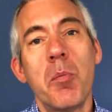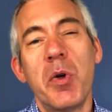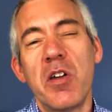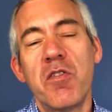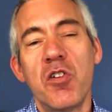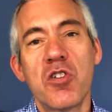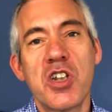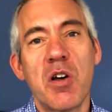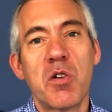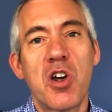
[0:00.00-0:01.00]
but you've
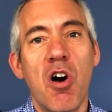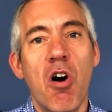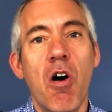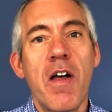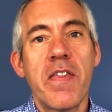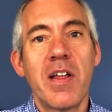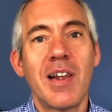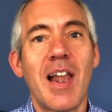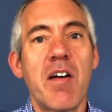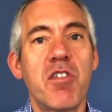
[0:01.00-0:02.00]
also got the
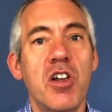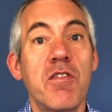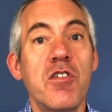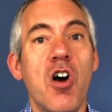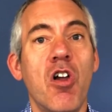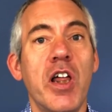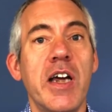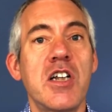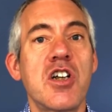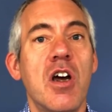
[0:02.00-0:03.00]
level of
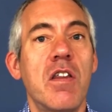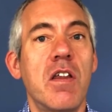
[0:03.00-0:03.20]
knowledge